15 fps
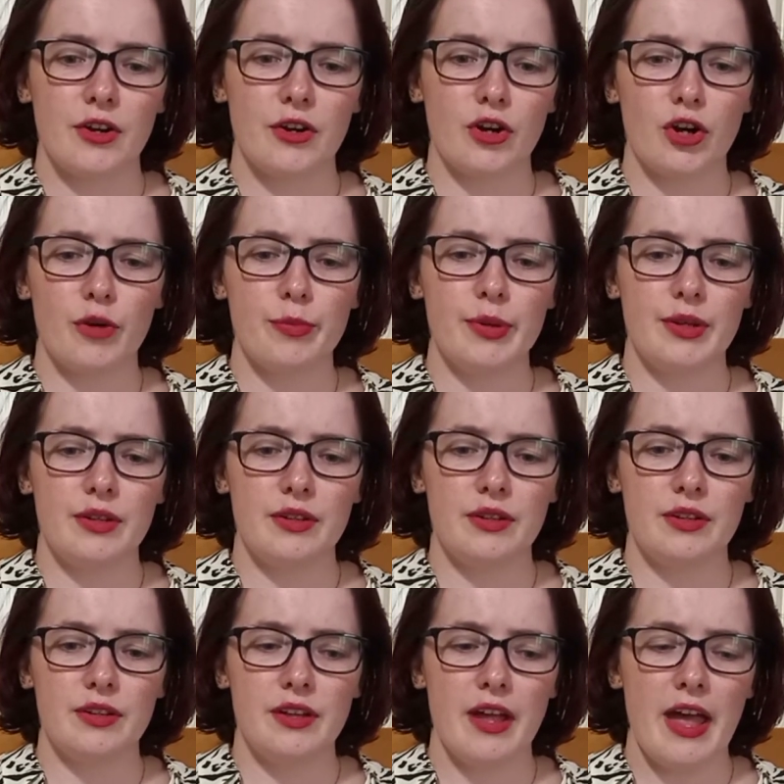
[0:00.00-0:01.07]

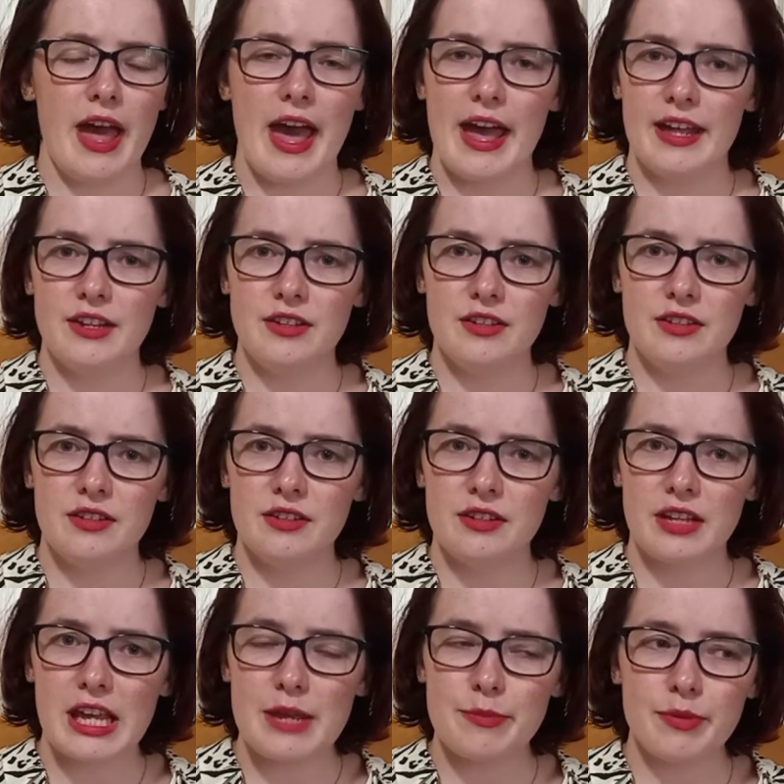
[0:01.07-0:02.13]
urban hen
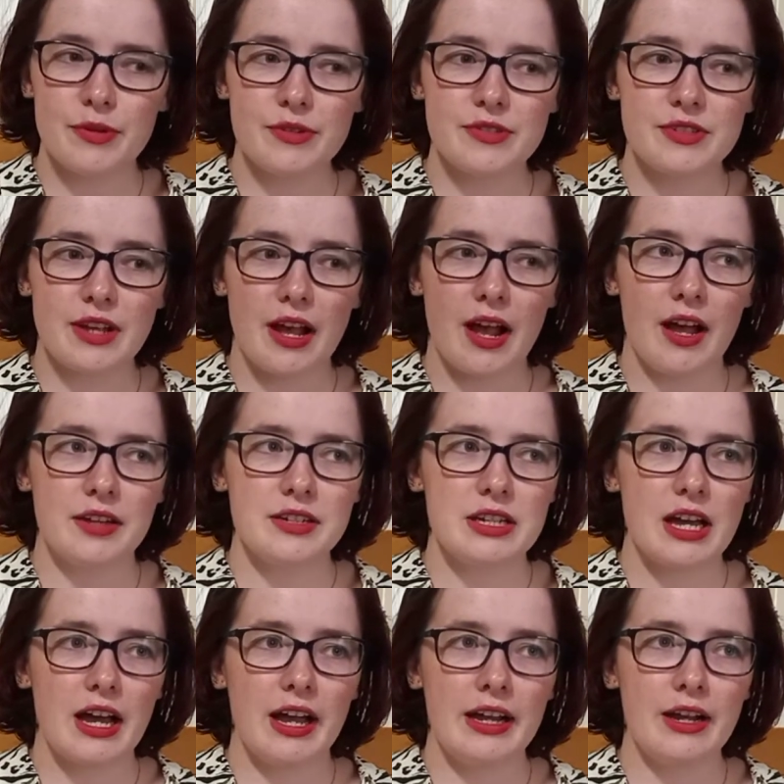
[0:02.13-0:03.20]
keepers, and
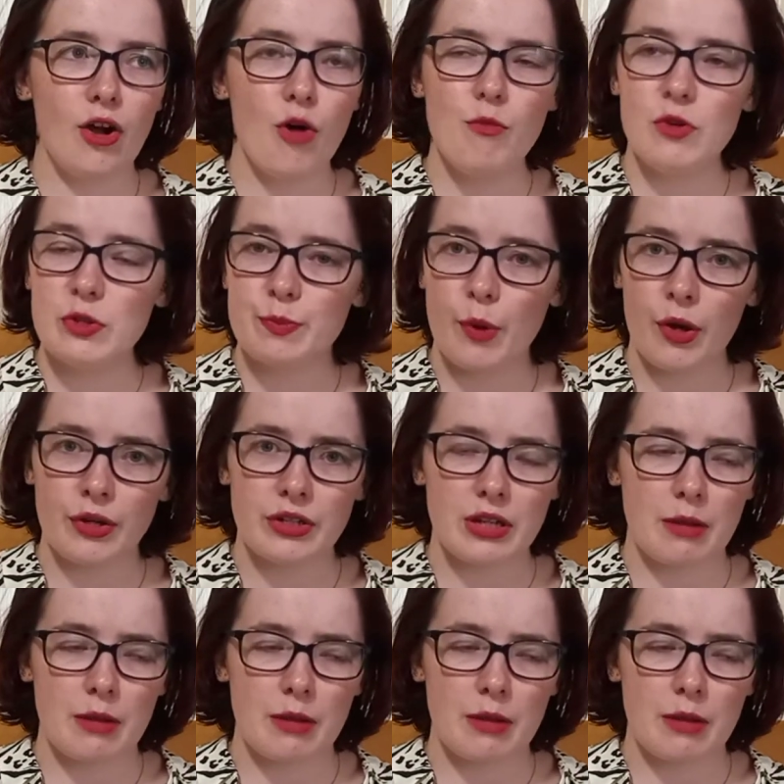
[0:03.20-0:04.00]
I almost bought it.